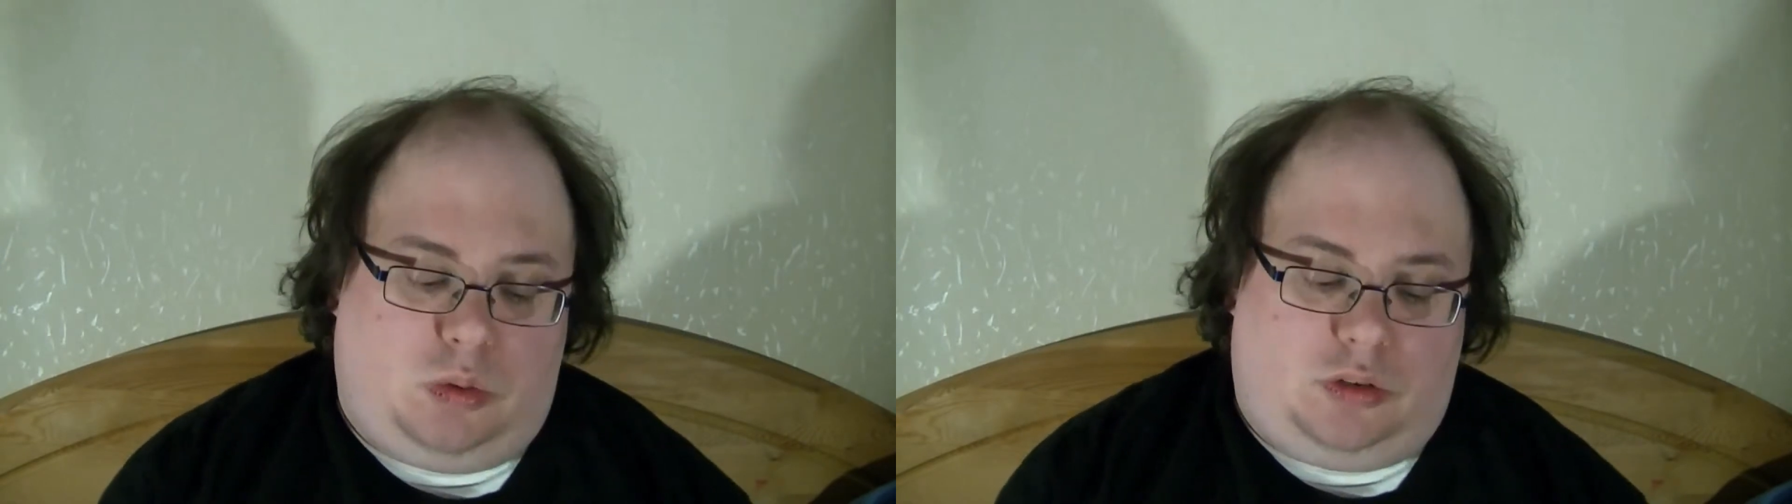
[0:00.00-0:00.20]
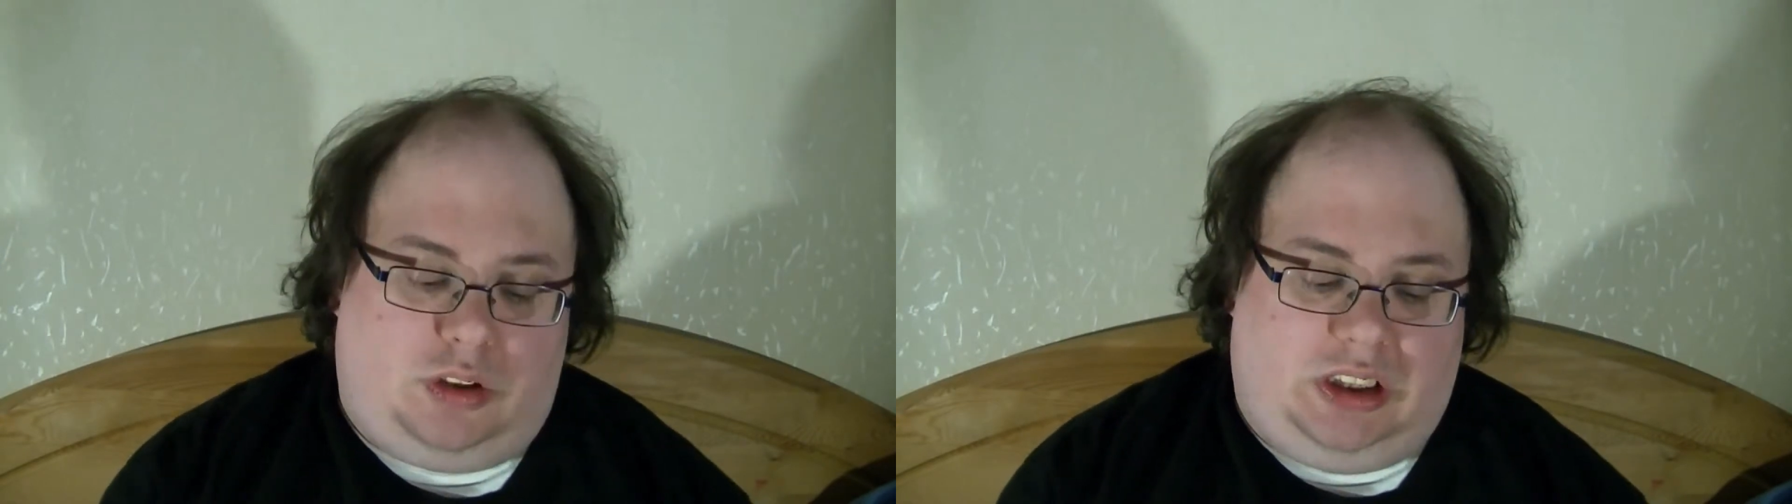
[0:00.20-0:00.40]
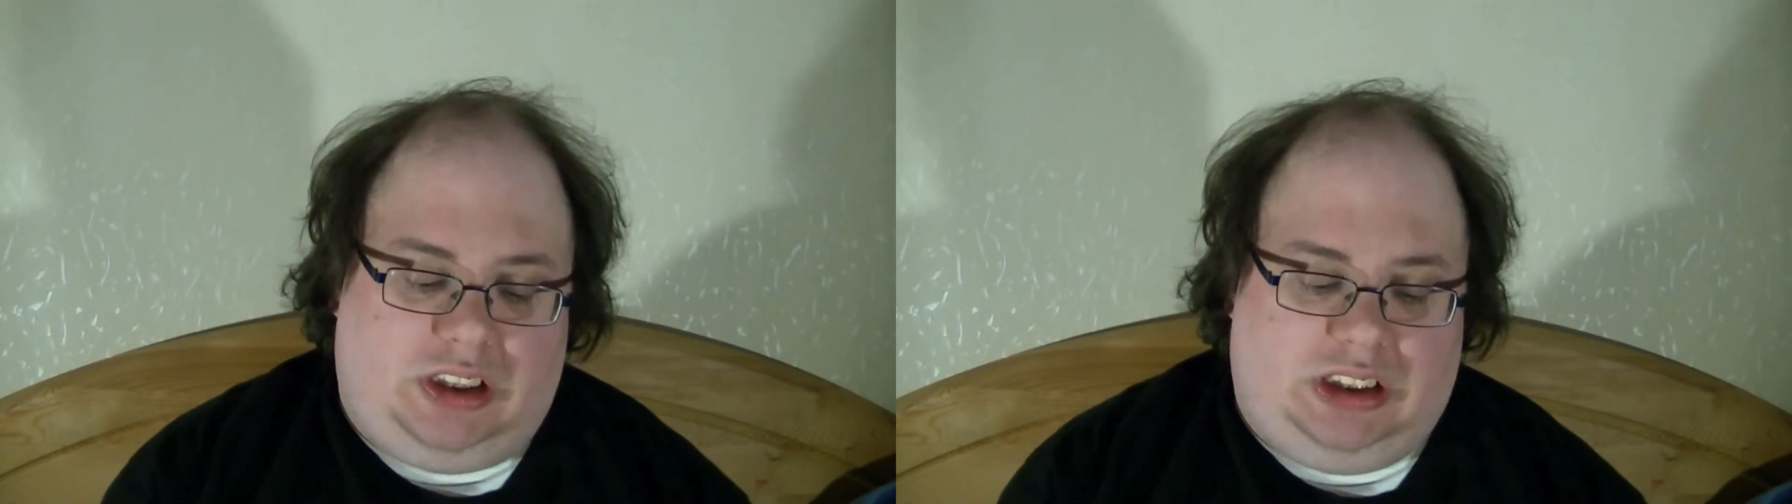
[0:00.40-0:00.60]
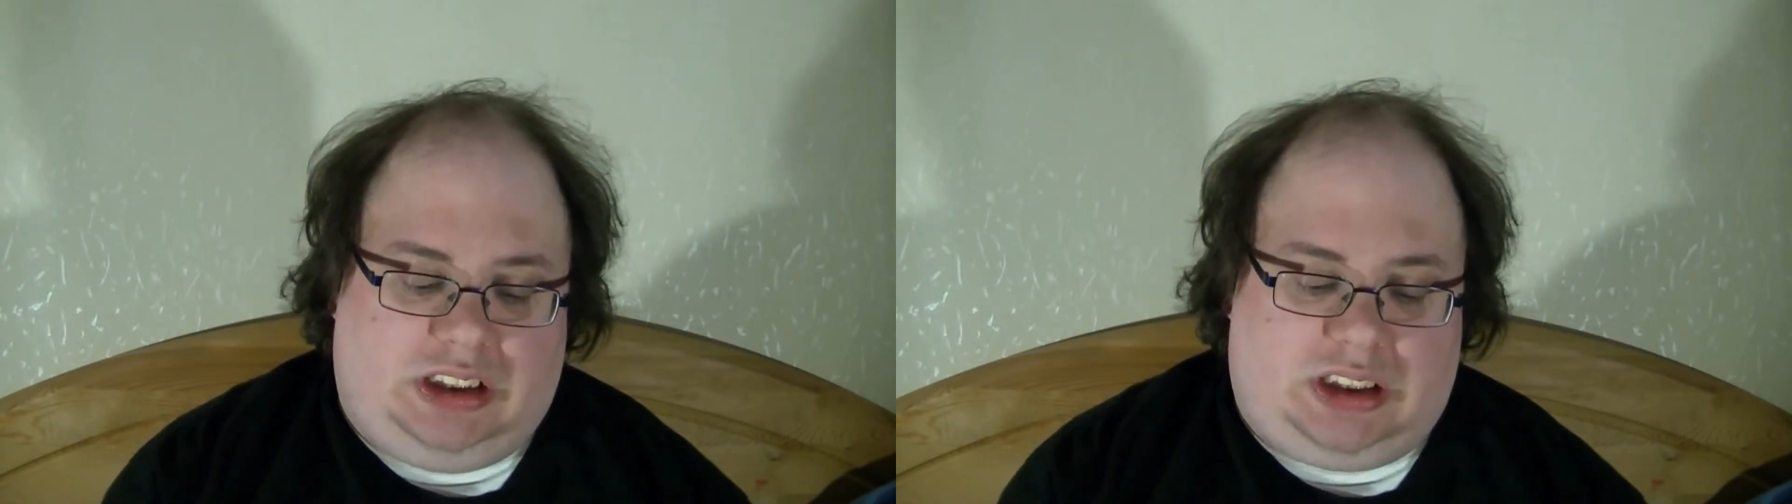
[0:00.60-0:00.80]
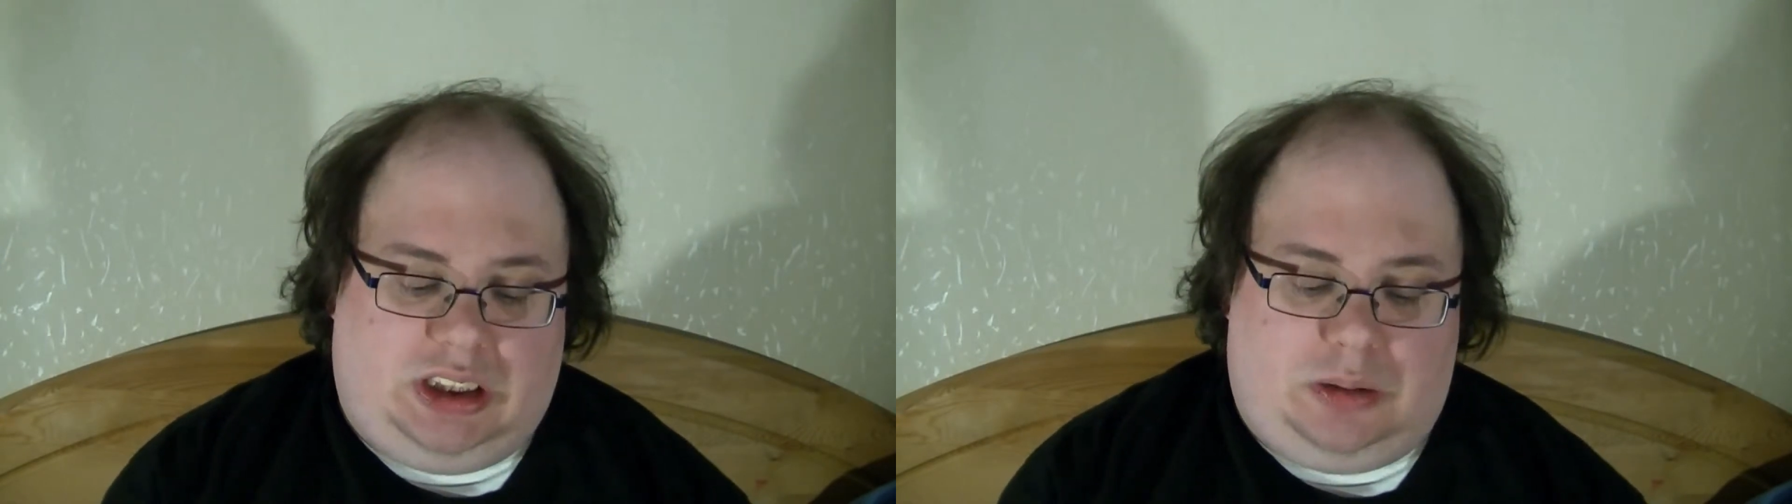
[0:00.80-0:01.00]

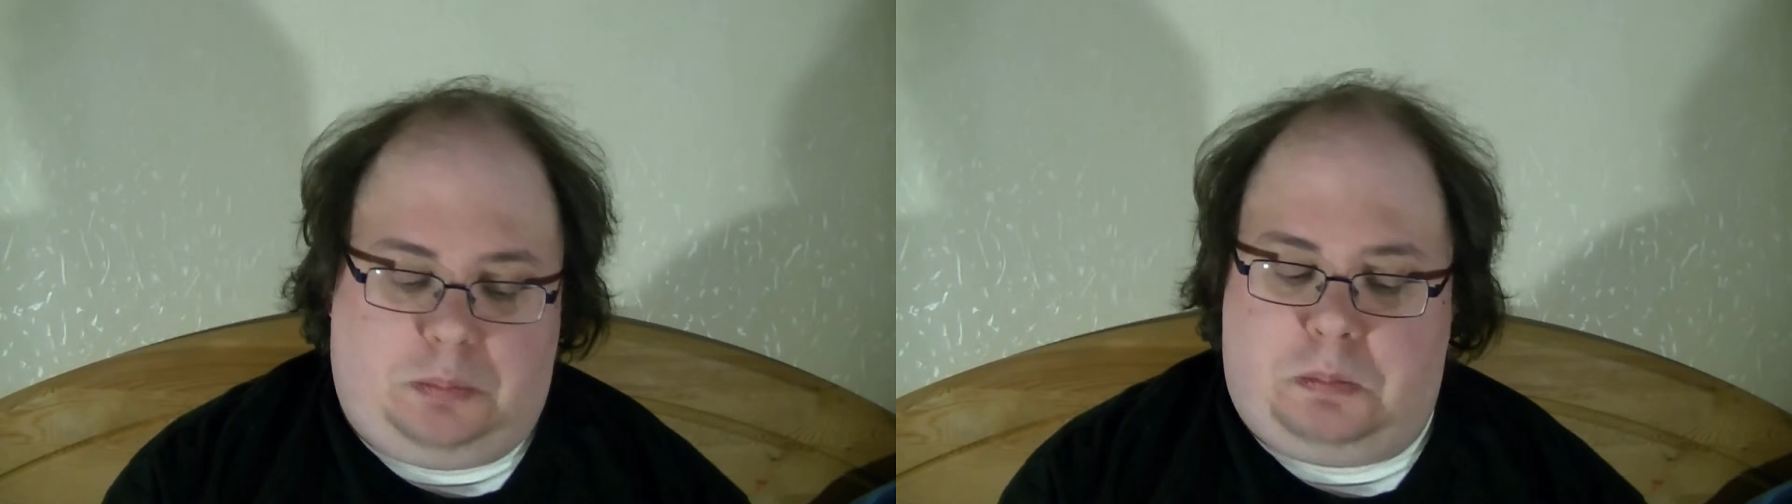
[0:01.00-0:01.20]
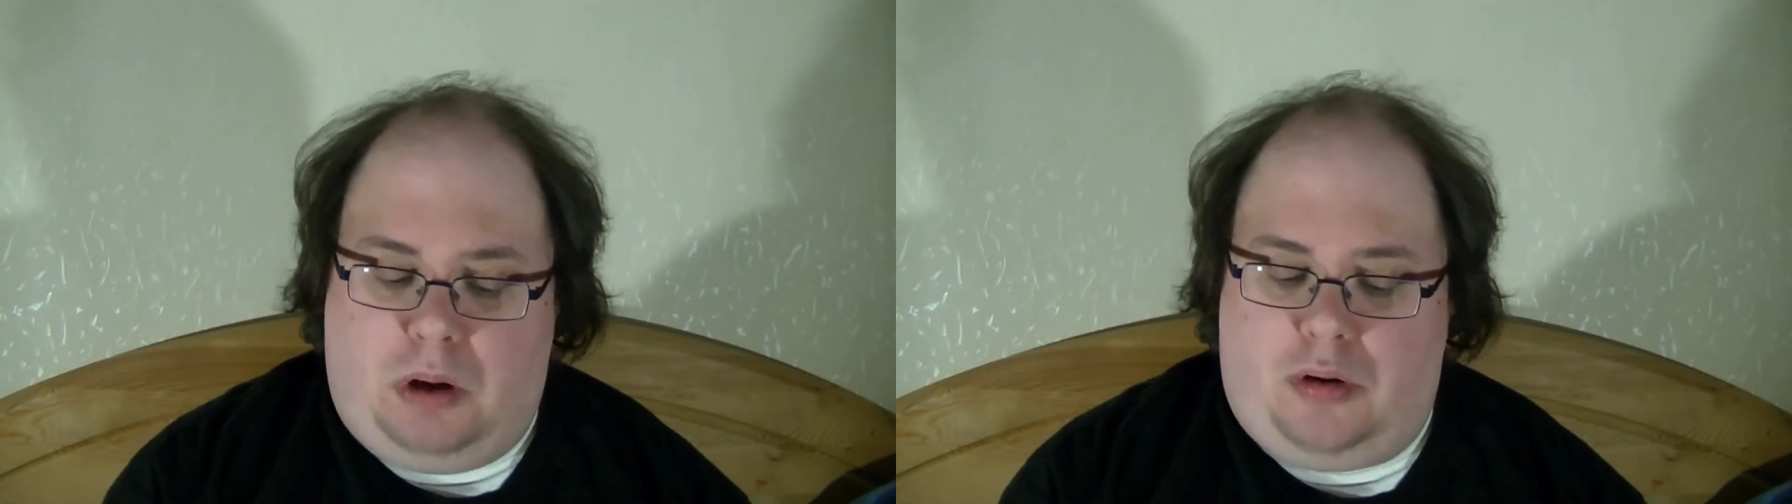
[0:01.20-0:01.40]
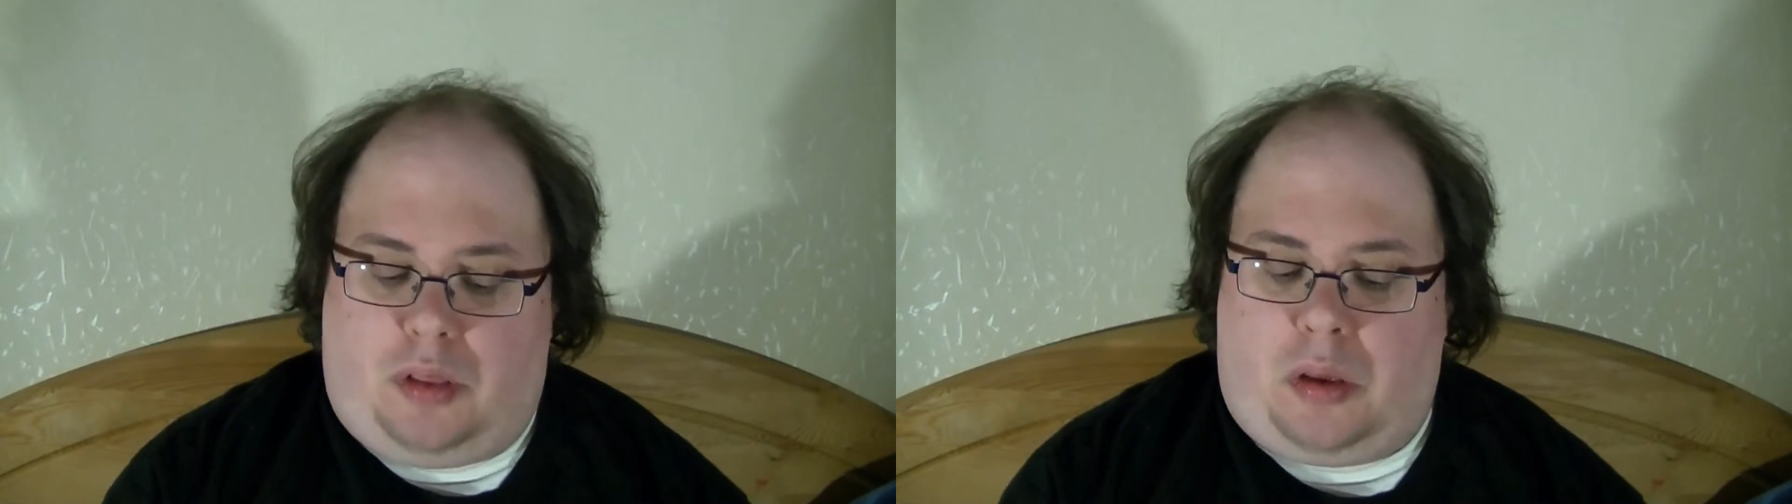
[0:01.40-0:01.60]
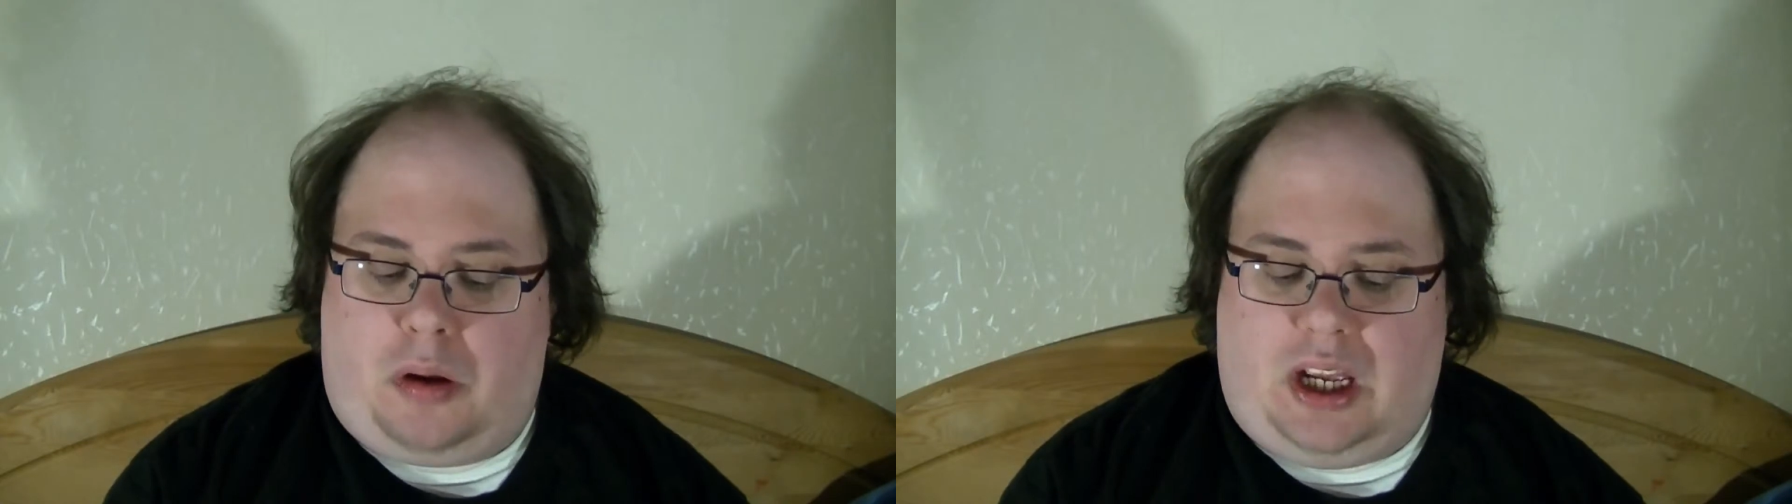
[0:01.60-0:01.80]
released in both